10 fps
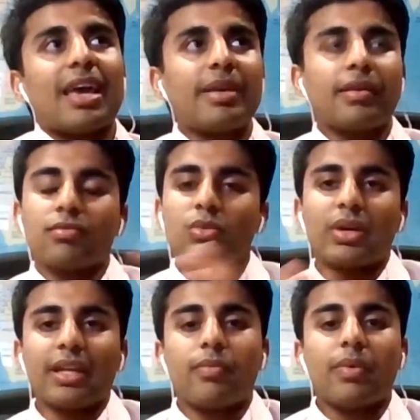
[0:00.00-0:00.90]
maybe
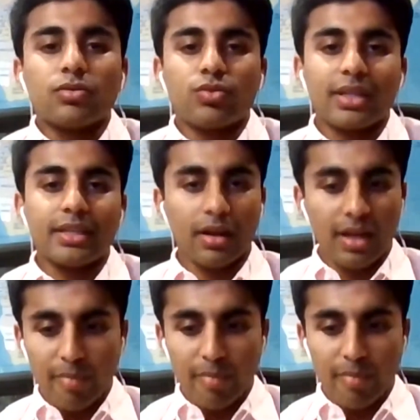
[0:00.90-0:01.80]
looking at when I was really
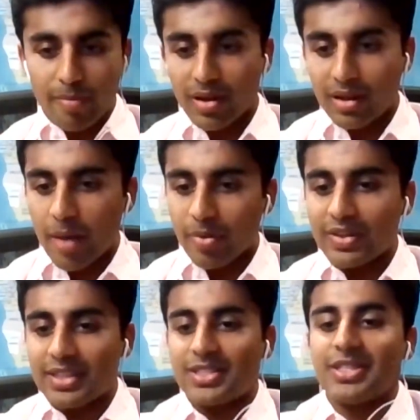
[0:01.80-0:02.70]
younger, I remember a couple
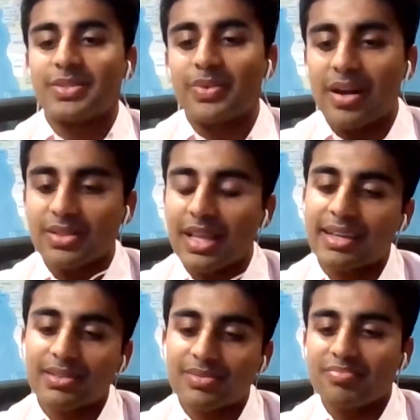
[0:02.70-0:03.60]
of incidents when I was like
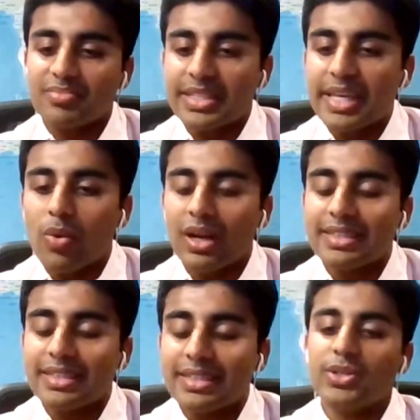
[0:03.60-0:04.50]
year 1,
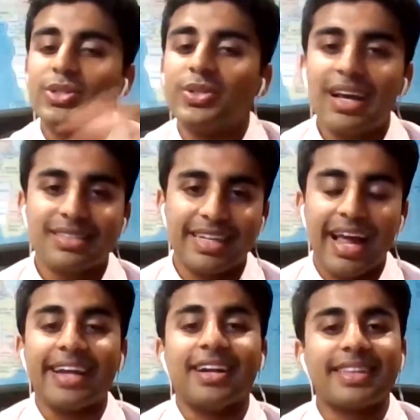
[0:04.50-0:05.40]
year 2,
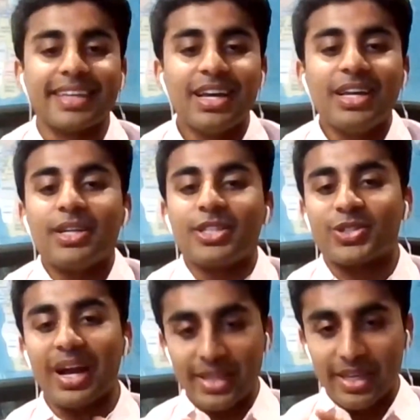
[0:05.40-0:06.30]
2008. I think
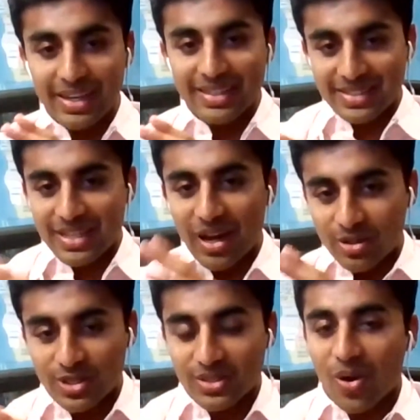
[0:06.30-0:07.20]
Australia's
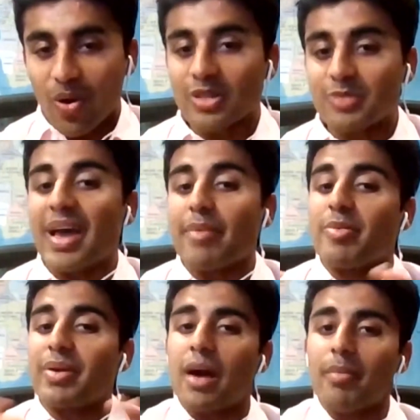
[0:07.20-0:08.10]
culture as a whole has maybe
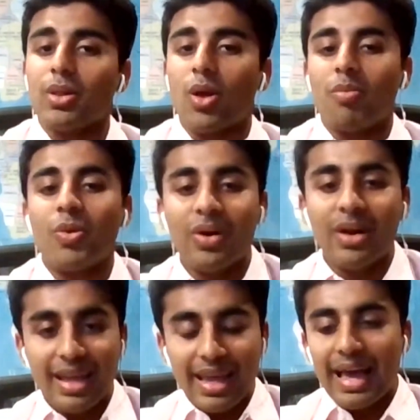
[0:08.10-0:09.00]
become a lot more
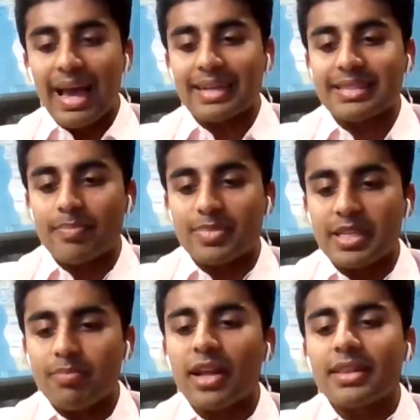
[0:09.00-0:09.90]

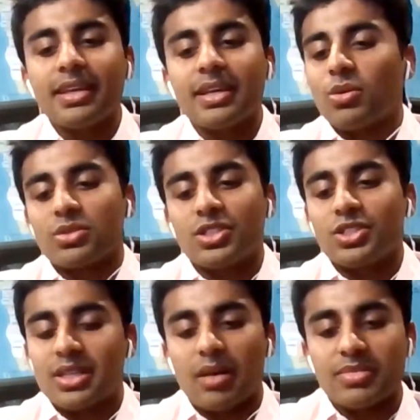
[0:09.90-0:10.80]
accepting, but I think it also
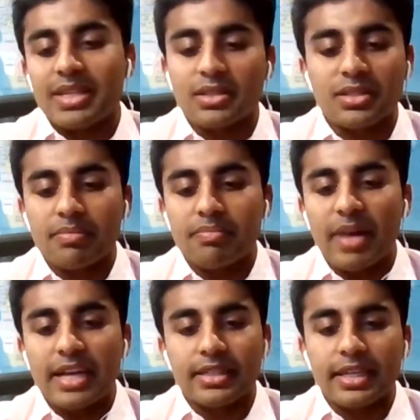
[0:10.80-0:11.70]
just comes down to
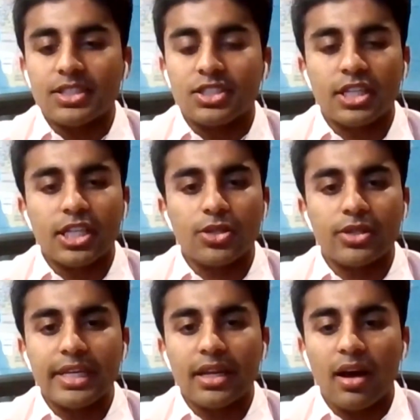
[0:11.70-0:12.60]
basic
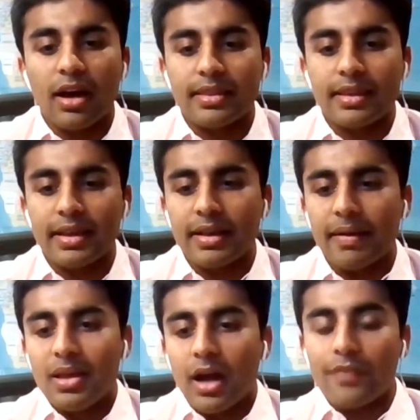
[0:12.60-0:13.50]
insecurity. I think
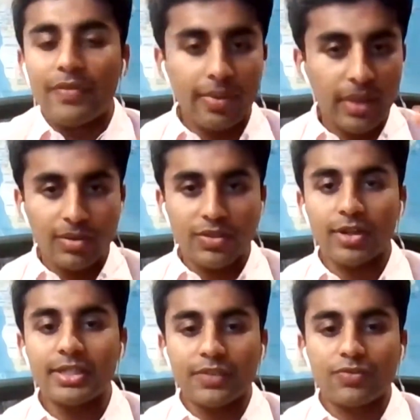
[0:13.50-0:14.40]
I found that I was a
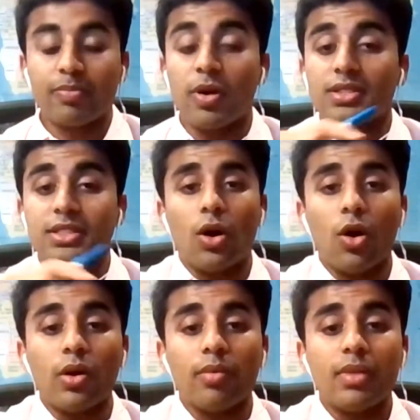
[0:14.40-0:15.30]
very different person at
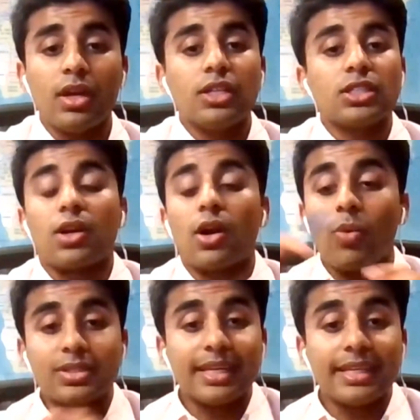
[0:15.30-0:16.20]
home than I
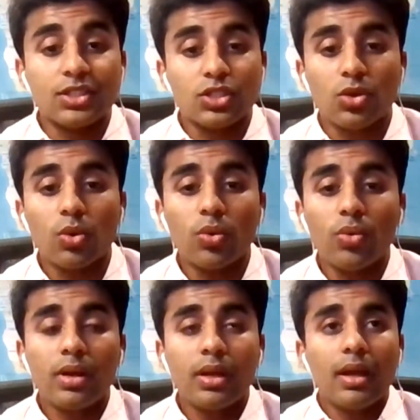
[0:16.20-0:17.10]
was in
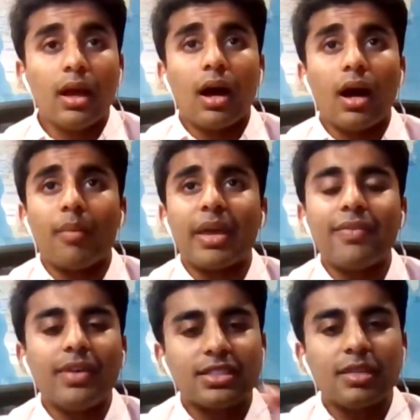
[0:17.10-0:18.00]
school.
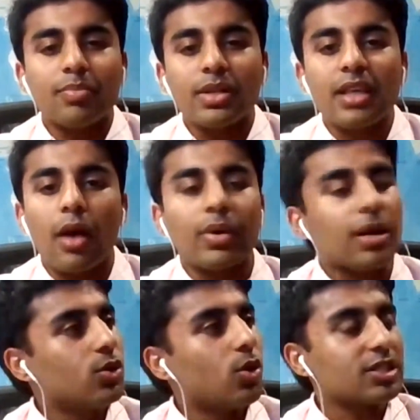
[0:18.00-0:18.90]
Even as simply as like when
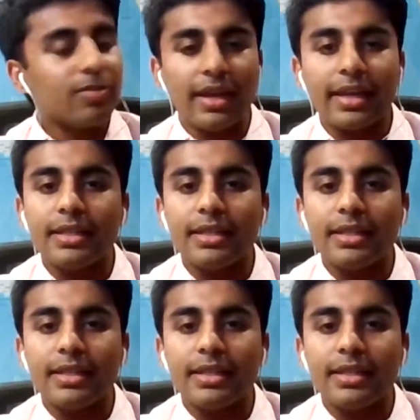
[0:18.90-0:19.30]
I talk to my